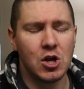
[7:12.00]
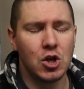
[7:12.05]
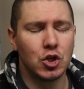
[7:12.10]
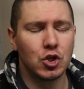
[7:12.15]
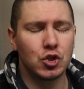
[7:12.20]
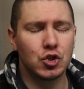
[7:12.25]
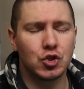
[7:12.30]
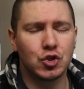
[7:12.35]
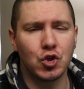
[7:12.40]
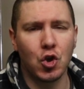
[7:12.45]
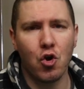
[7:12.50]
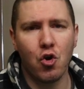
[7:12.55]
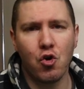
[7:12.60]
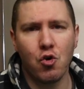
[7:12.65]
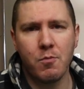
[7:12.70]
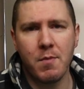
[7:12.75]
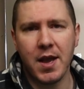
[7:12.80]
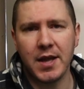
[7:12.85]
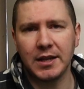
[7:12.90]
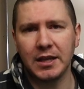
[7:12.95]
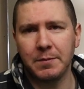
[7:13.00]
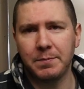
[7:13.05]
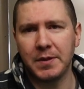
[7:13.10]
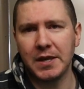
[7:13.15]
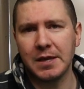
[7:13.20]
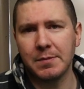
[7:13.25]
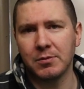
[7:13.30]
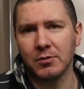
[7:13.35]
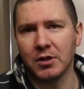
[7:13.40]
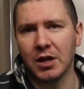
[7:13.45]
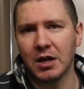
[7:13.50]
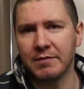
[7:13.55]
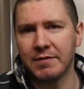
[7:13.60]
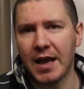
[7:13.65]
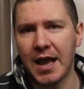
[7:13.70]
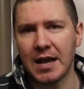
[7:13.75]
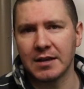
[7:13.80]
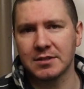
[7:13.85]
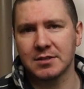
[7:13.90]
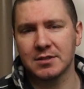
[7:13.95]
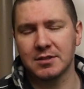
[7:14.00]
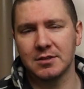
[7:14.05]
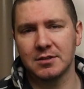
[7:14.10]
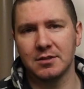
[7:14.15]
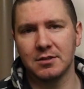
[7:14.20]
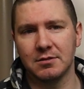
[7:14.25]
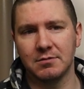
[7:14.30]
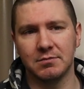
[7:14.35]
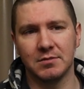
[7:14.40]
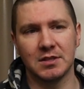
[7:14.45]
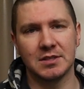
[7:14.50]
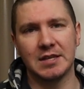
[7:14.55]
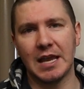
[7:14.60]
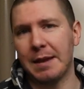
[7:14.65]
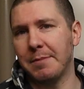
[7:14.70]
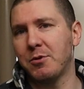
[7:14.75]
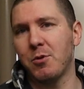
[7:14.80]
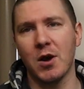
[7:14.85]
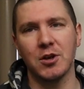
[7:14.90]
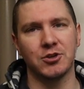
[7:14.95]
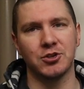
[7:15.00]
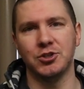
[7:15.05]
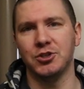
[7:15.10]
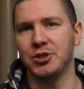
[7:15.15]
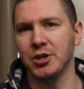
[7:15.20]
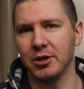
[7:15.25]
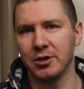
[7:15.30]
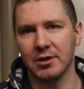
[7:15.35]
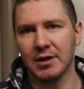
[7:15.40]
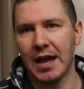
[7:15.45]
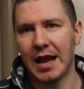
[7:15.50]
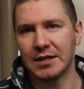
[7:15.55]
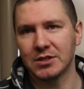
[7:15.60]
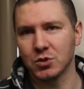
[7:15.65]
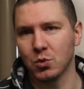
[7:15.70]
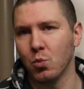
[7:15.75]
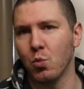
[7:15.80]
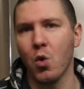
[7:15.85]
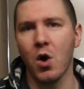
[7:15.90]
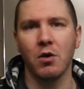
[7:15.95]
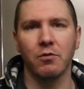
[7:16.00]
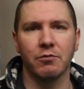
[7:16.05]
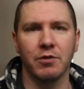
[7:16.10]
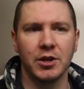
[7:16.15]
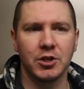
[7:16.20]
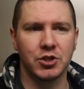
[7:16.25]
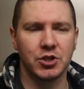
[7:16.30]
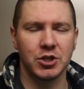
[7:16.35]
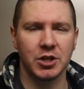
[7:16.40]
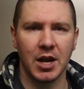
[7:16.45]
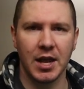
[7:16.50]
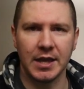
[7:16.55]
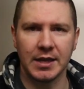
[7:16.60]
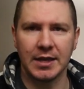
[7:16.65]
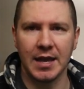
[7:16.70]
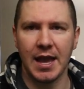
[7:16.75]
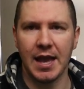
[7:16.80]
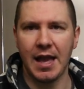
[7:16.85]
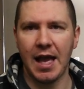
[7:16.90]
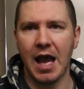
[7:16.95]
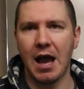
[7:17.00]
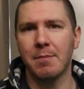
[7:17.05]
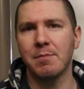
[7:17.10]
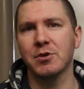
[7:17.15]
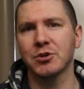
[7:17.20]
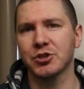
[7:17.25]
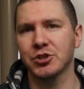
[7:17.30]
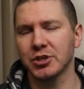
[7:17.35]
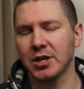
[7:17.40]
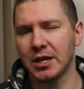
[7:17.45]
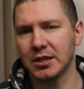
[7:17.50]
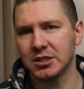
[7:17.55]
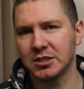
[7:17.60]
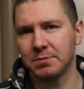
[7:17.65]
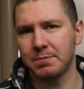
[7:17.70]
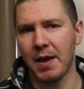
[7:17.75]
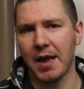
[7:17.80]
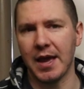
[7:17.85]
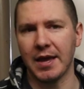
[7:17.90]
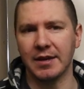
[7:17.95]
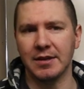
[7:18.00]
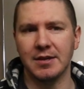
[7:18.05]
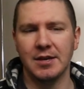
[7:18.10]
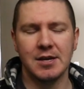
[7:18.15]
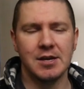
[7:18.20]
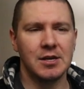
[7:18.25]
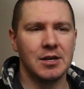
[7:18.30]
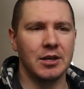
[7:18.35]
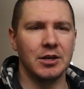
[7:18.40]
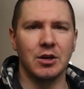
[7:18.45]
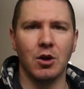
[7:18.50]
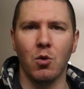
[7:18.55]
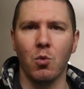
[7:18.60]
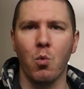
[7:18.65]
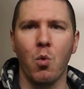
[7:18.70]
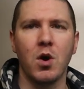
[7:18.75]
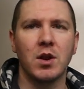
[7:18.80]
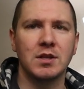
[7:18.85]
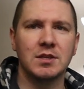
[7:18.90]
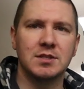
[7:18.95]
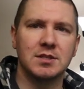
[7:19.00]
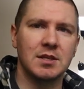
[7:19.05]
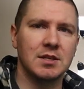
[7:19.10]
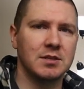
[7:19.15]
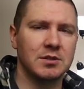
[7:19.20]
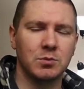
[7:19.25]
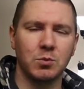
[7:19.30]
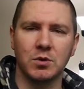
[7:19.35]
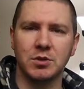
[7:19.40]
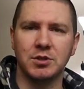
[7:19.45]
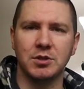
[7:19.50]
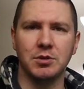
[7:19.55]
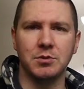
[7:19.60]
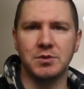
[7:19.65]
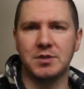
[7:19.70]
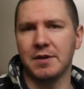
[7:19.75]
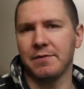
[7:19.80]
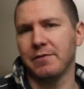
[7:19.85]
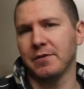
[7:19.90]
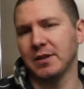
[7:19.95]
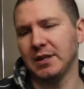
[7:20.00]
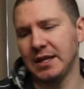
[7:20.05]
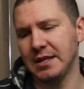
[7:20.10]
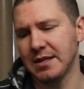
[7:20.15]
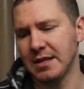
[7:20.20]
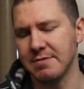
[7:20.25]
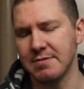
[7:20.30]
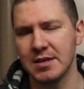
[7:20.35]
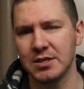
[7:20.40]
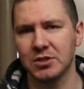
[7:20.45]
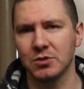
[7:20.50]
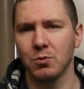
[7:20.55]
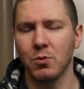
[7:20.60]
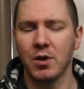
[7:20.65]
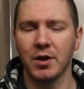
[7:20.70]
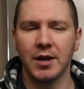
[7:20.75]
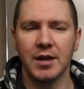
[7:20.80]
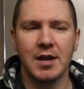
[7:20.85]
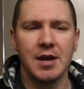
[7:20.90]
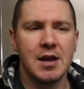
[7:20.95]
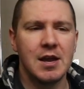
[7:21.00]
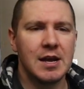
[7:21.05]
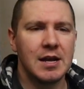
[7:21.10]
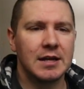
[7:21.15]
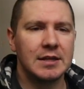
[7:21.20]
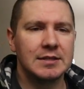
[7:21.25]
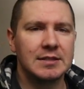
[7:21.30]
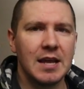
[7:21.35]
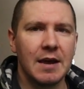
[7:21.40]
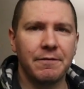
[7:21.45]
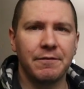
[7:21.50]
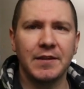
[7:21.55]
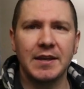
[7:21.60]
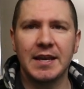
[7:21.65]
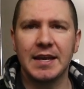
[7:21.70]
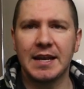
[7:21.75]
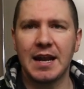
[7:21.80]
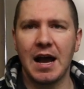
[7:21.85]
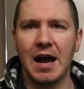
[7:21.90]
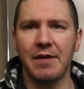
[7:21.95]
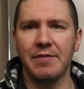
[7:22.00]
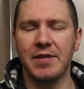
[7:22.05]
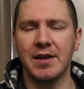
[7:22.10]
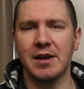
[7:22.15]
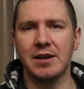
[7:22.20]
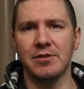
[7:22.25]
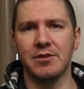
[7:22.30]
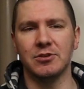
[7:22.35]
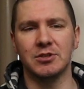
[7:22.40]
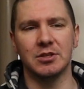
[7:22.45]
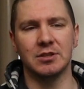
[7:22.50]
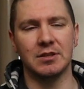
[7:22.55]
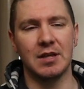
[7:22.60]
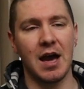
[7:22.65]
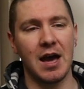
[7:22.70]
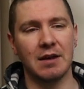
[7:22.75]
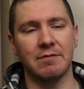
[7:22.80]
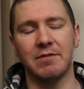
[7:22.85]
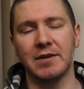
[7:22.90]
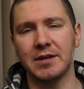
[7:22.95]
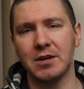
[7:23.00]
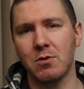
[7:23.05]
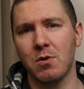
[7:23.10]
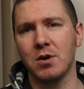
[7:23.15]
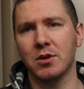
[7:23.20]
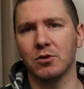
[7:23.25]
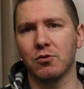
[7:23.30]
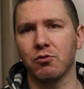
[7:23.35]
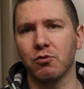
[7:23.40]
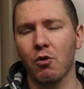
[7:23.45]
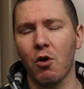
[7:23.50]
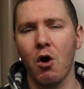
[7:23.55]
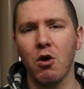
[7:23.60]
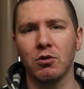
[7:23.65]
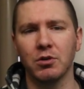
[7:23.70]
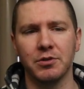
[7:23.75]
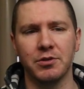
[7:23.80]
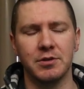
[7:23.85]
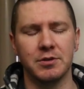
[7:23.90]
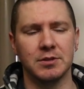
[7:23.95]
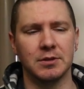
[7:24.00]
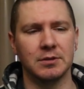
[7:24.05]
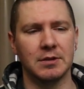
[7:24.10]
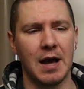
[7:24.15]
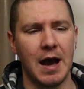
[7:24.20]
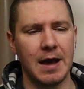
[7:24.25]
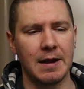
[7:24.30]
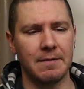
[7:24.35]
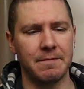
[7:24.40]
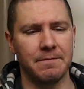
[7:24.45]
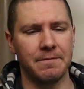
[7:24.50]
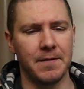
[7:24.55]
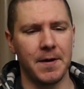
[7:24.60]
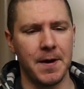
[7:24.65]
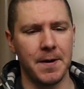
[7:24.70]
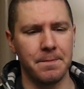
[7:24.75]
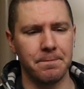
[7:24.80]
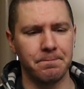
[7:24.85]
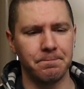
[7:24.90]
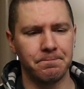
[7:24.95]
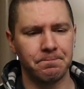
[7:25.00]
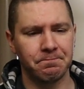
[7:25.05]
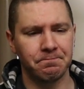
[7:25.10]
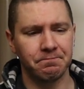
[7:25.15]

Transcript: so many people have asked the same questions you're going to ask what rig should i get how much should i spend you know what does this one do differently than this one definitely get on there there's a lot of i know on crawler there's a lot of um,